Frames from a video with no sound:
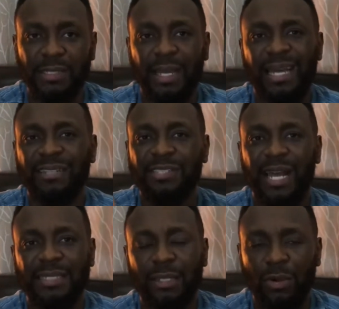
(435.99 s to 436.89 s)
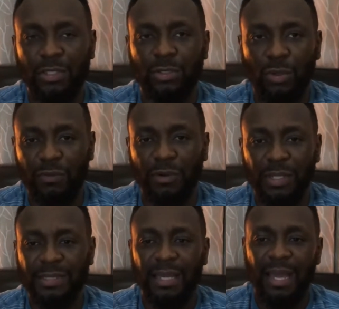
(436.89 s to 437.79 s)
And if she hasn't gotten over it,
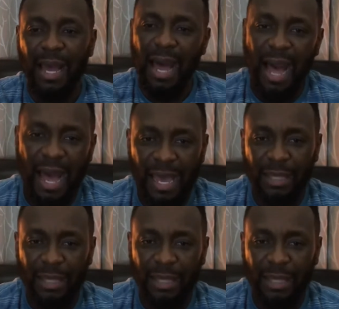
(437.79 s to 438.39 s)
I,